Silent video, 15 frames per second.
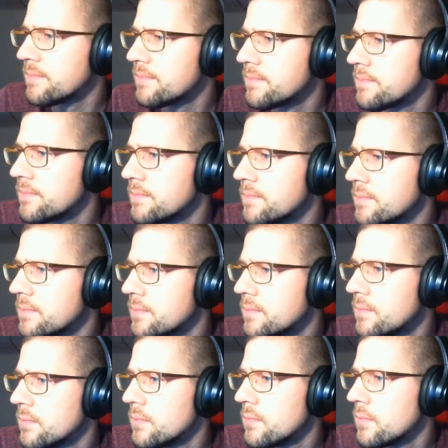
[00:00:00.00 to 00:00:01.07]

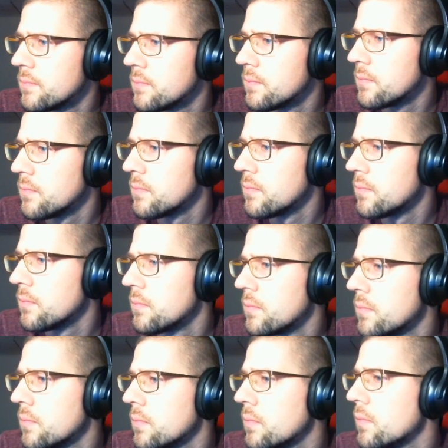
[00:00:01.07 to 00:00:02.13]

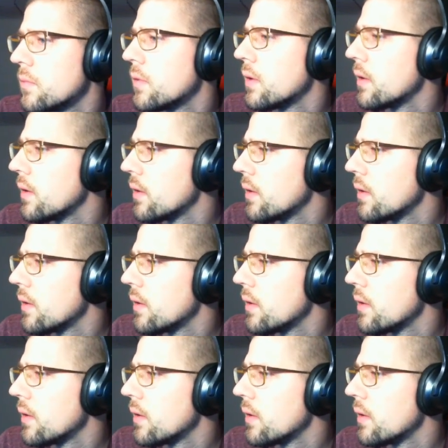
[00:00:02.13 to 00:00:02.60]
(silence)